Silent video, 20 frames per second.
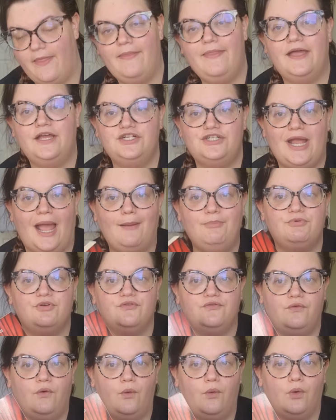And then chapter
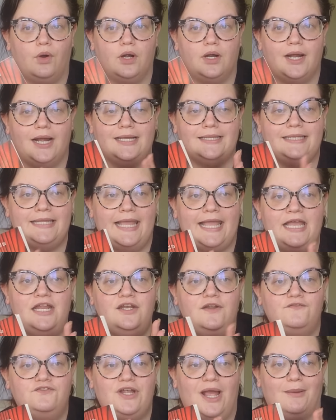four, at the
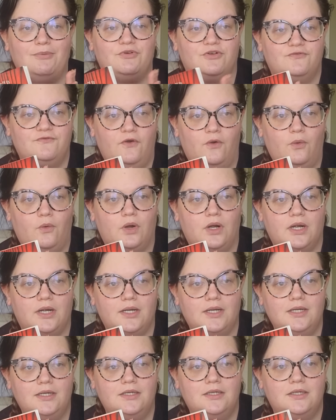end of chapter
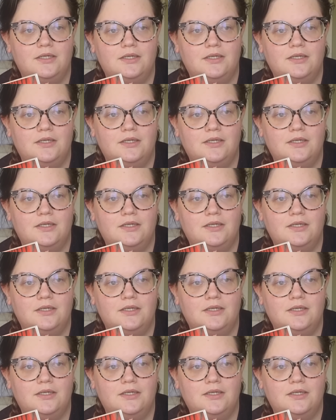four,